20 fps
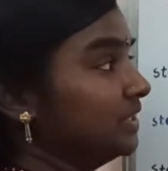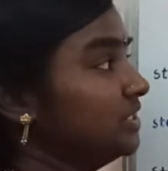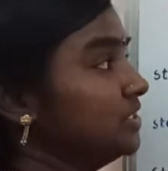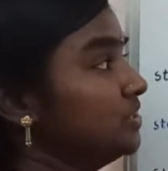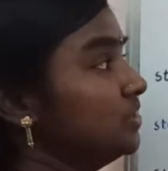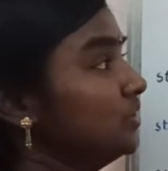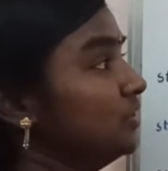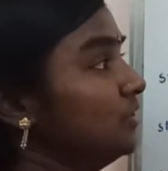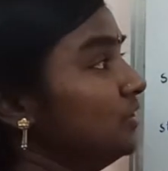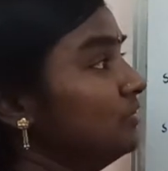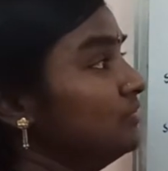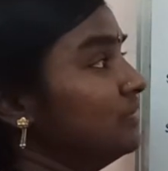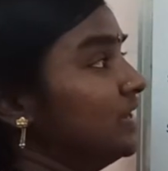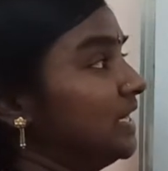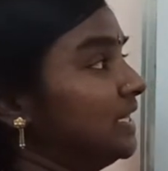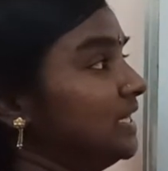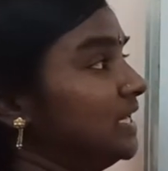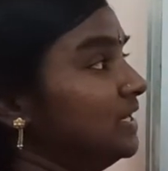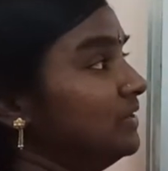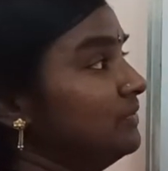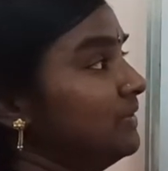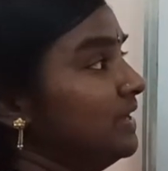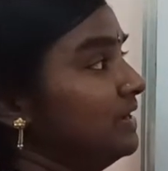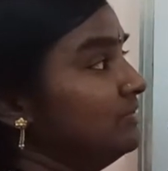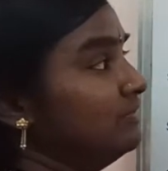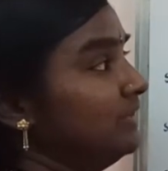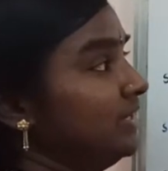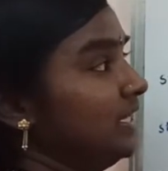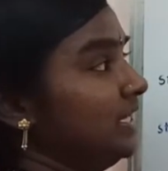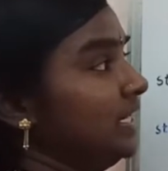So for that
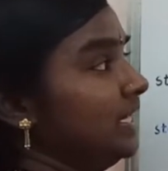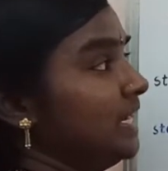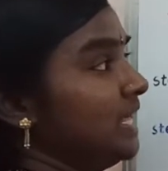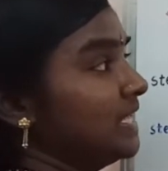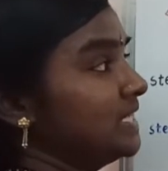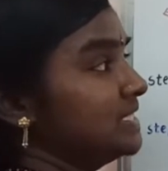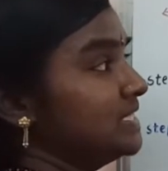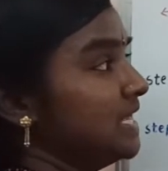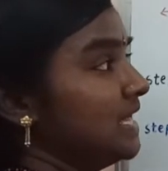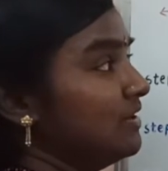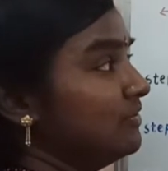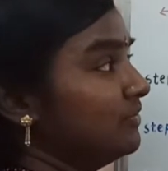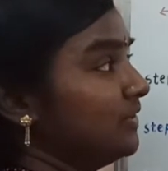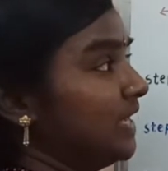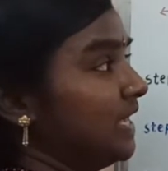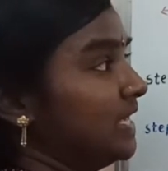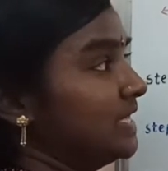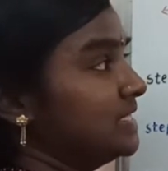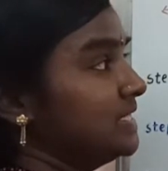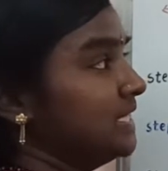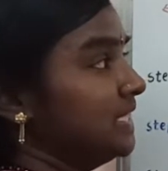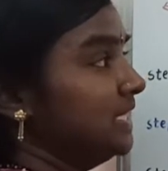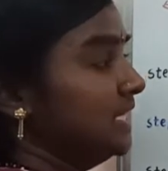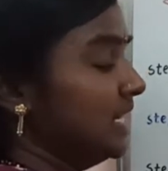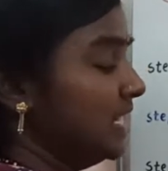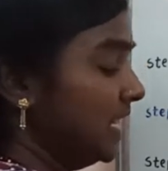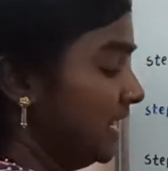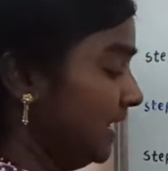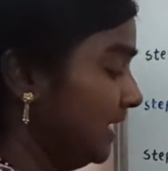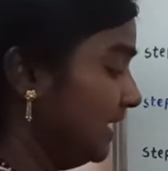one we need x of k
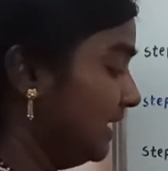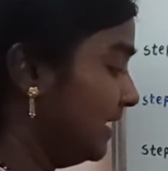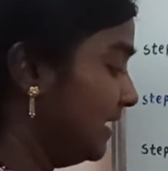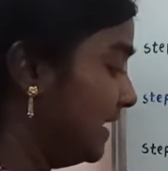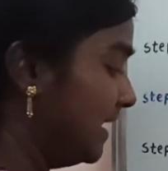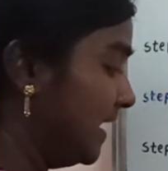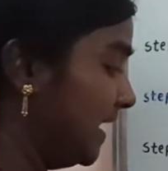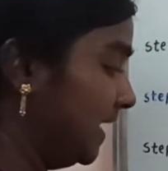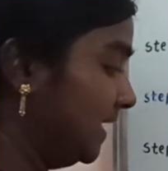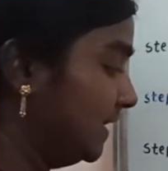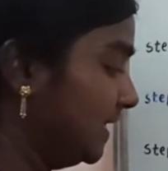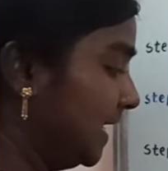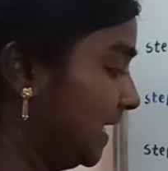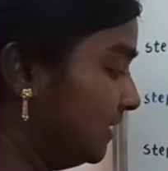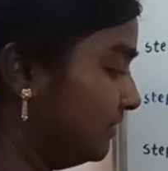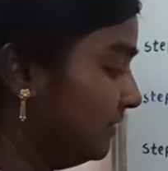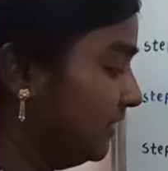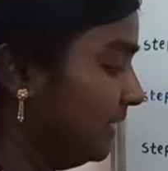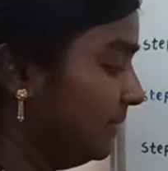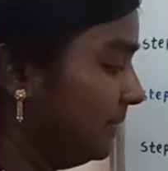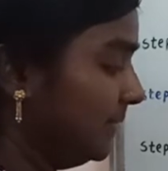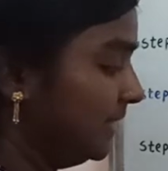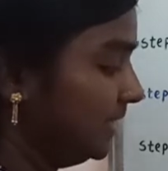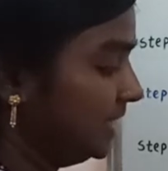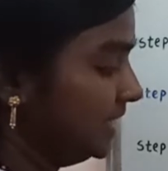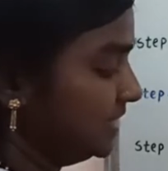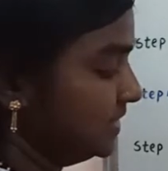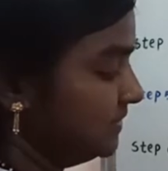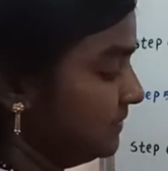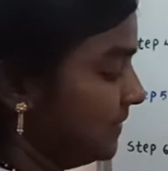signal, and that will be
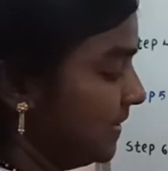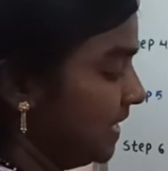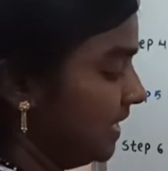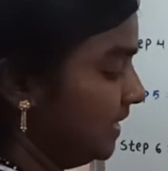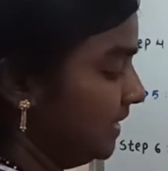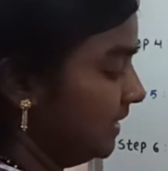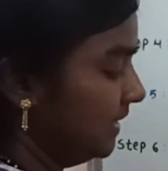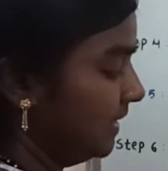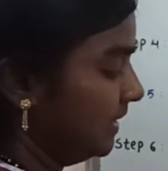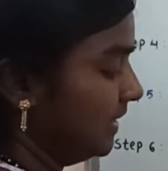this one,